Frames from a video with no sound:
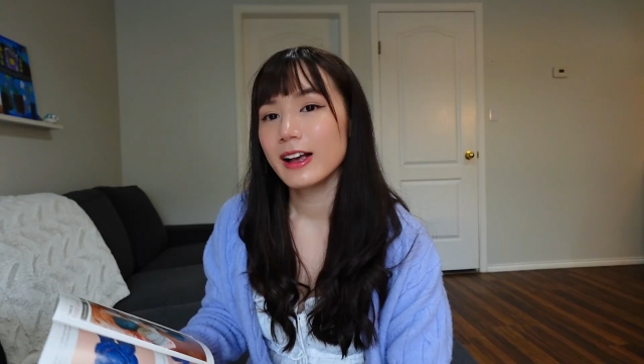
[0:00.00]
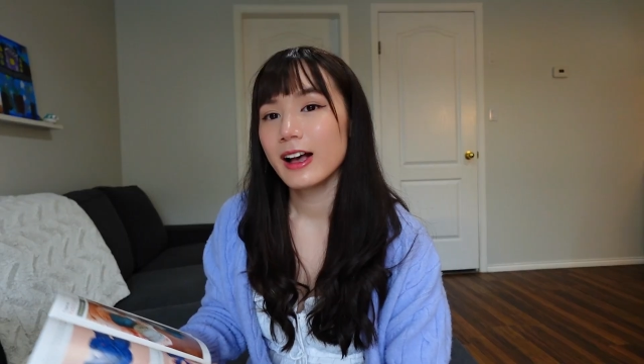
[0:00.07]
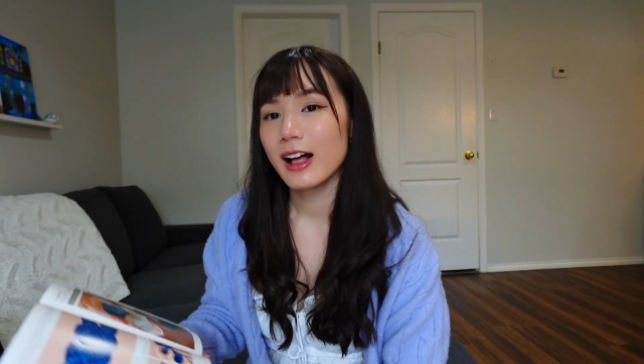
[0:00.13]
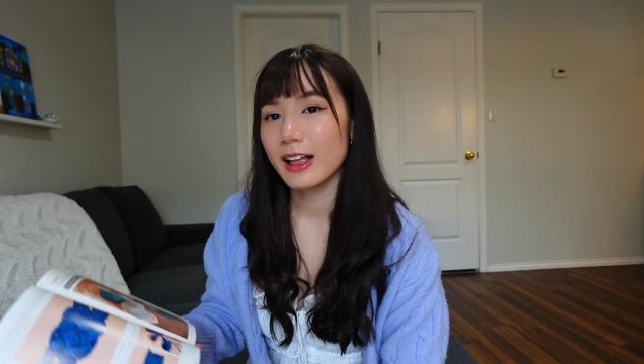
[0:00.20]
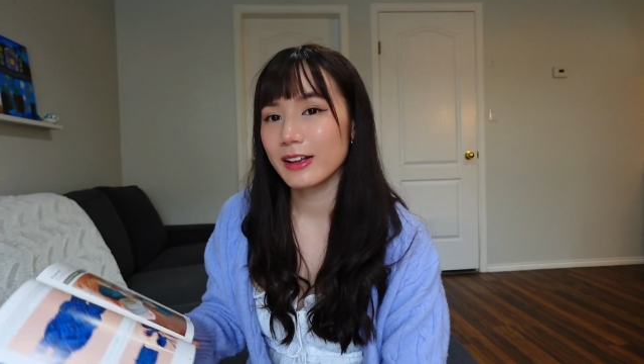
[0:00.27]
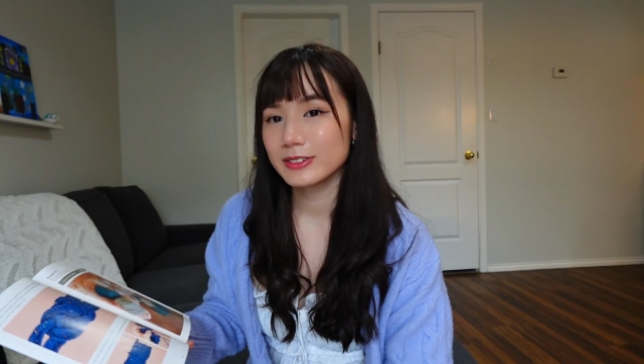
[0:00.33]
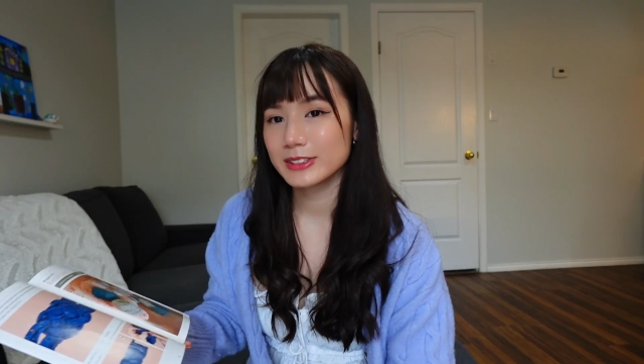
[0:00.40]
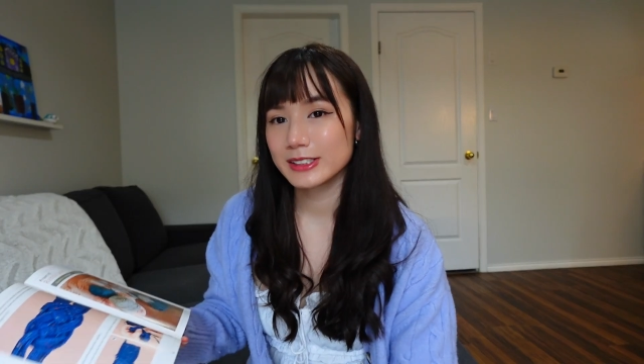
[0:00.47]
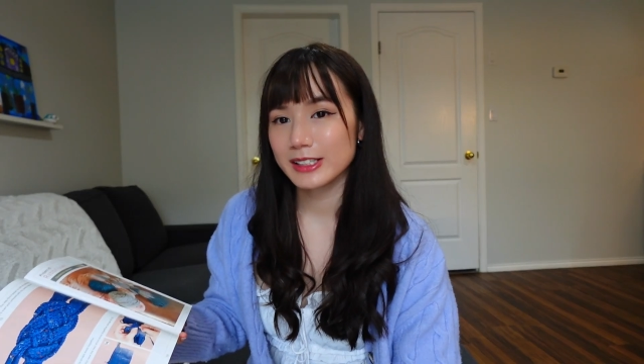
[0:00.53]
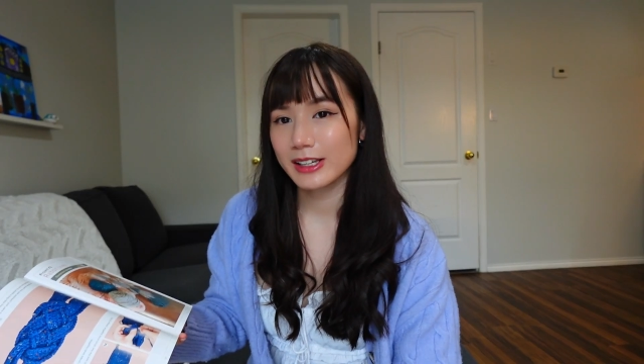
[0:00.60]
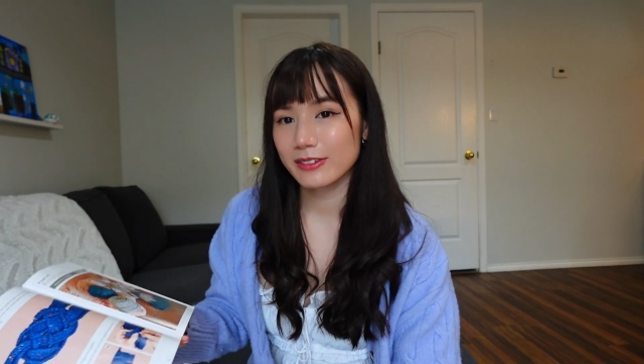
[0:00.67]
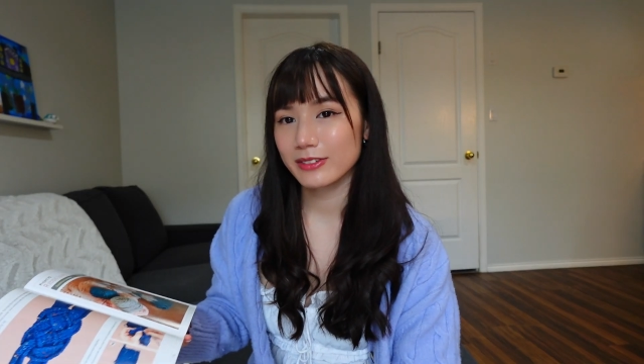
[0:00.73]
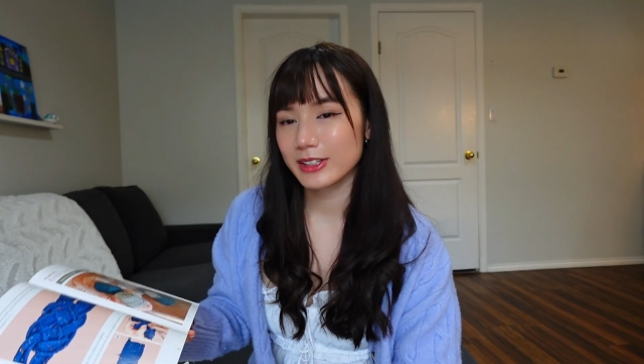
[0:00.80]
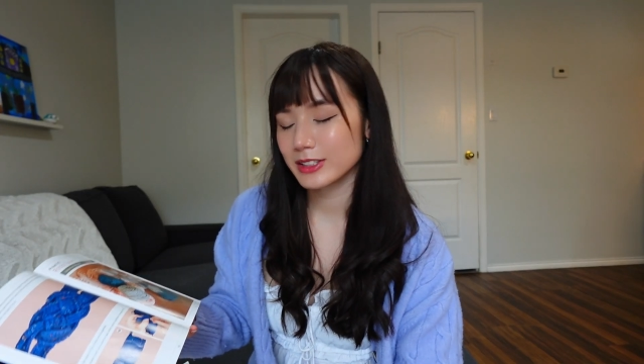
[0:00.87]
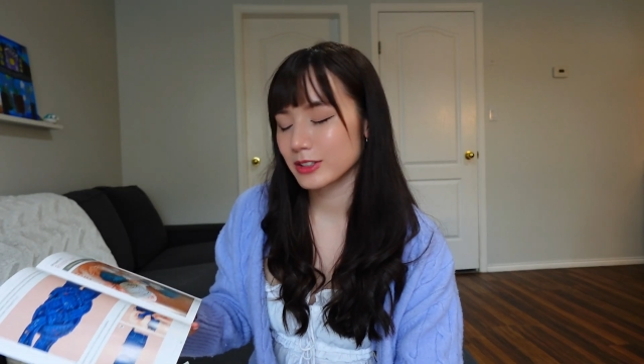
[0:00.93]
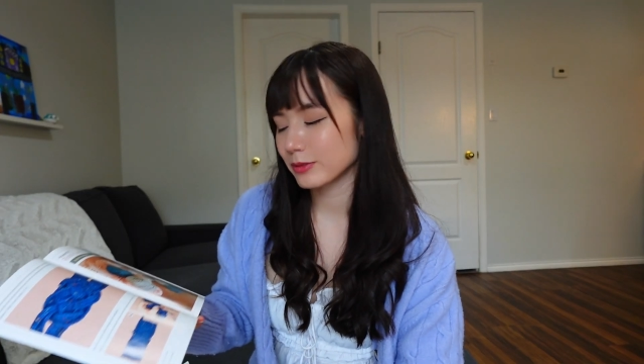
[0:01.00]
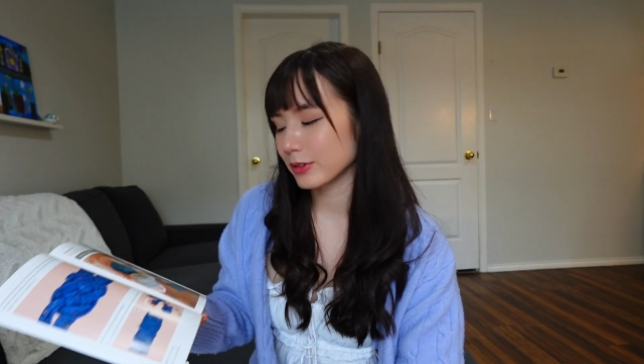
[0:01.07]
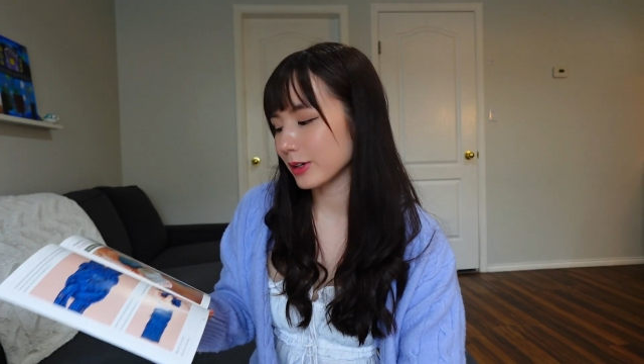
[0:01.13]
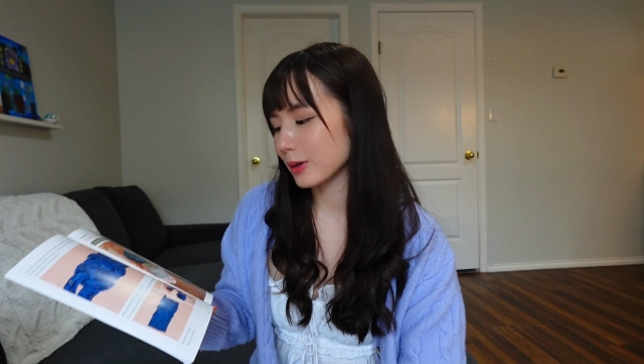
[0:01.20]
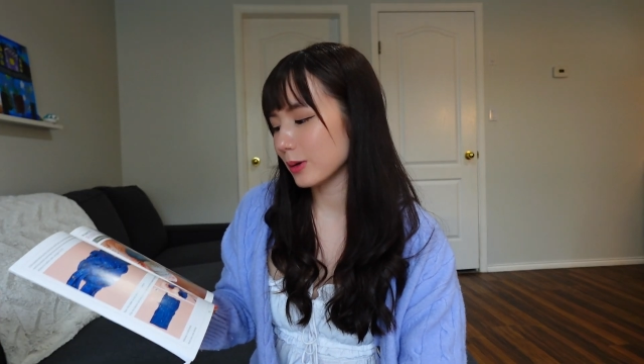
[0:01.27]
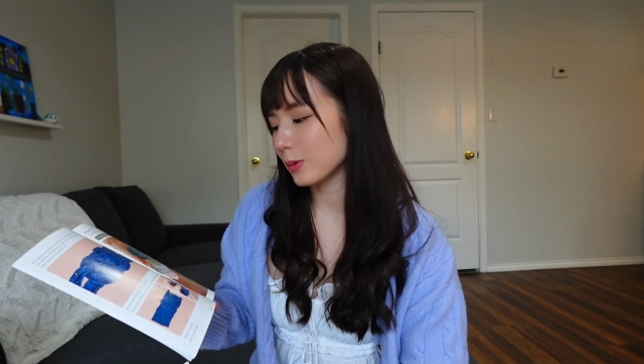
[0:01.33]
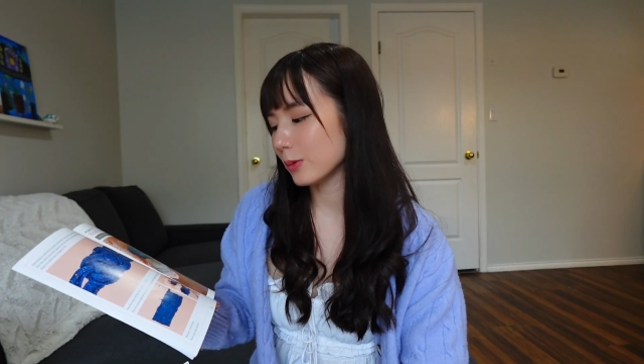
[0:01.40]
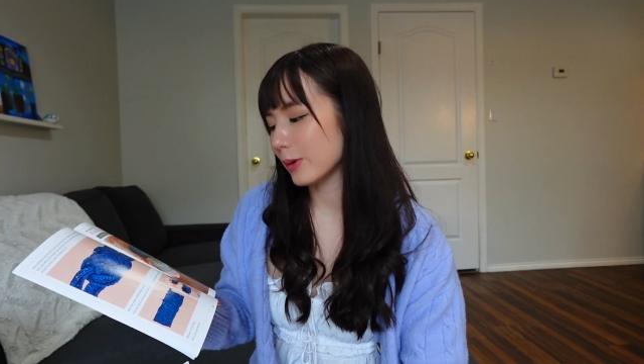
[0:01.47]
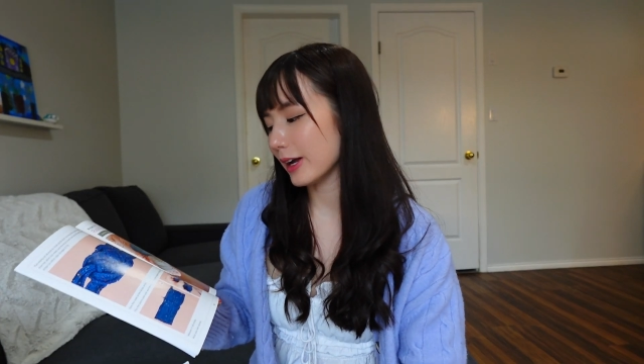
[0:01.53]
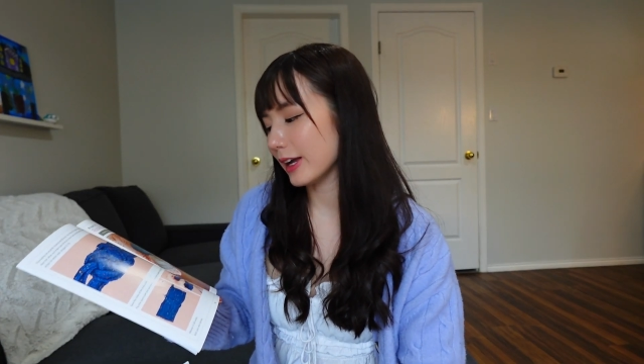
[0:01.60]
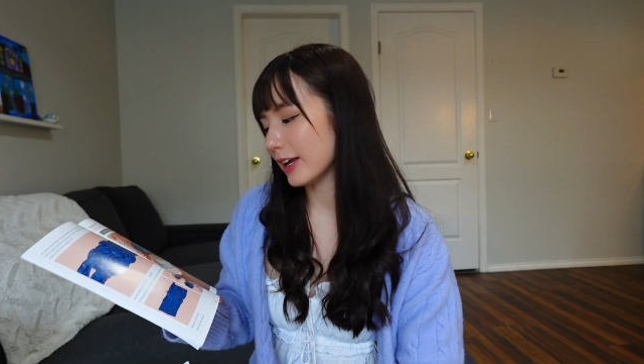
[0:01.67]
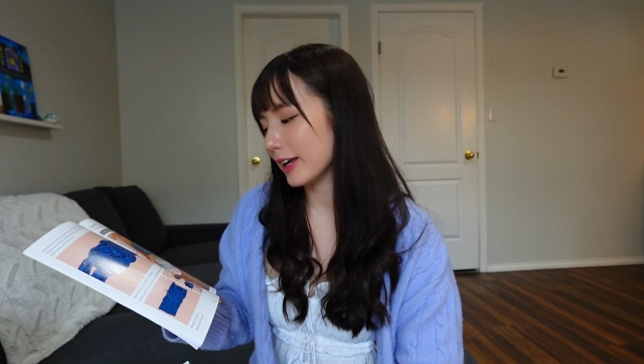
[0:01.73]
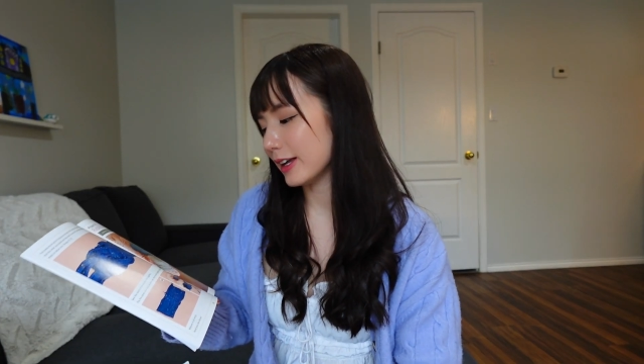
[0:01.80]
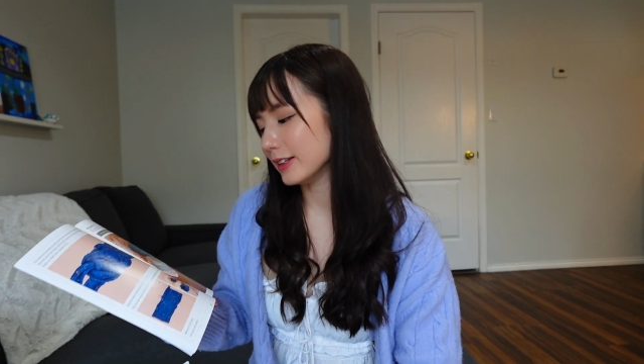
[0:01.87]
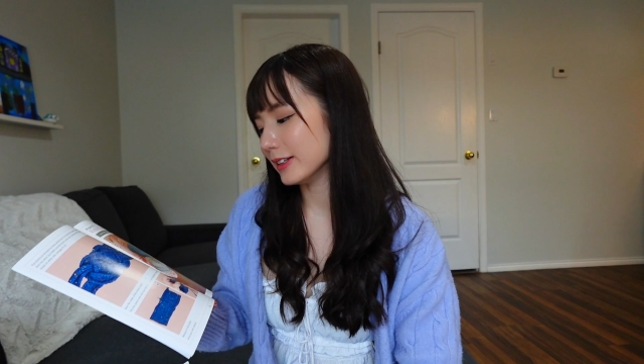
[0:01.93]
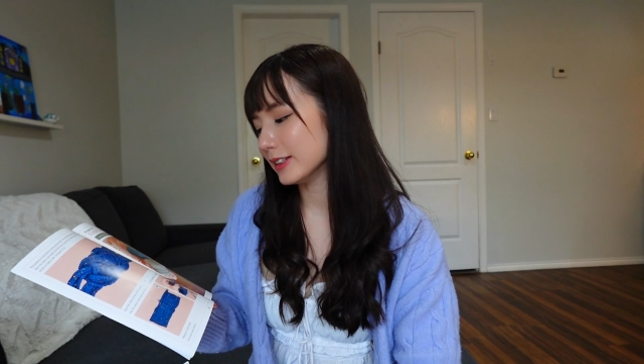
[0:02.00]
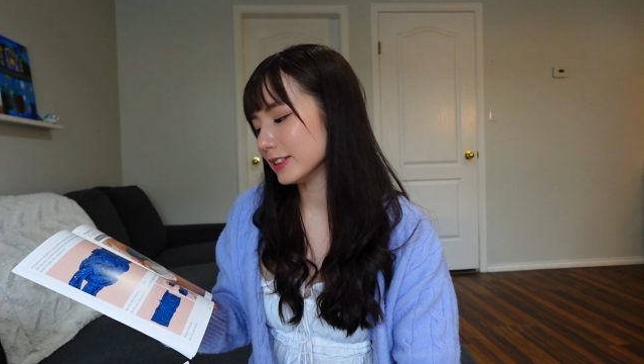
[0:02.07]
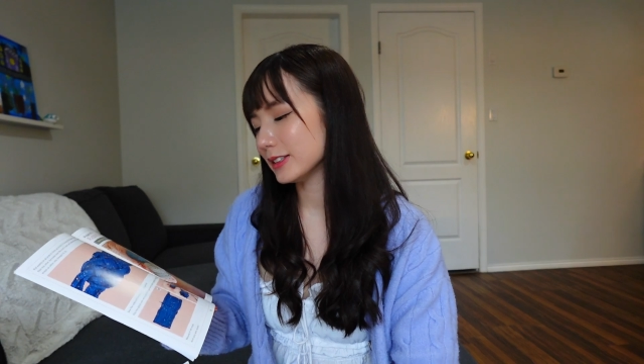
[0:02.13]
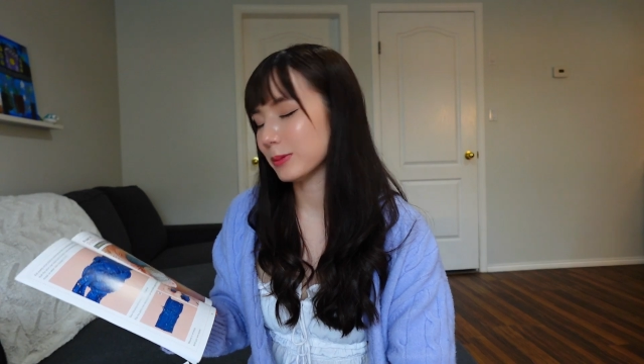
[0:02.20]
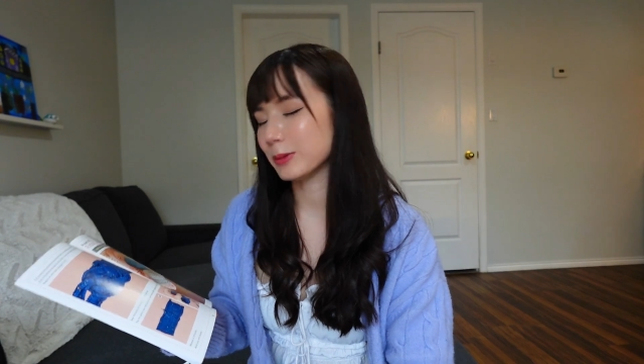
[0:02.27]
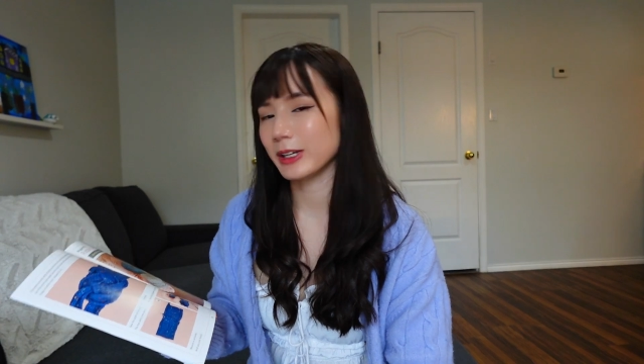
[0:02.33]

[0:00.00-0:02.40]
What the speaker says: I'll have to save this for when someone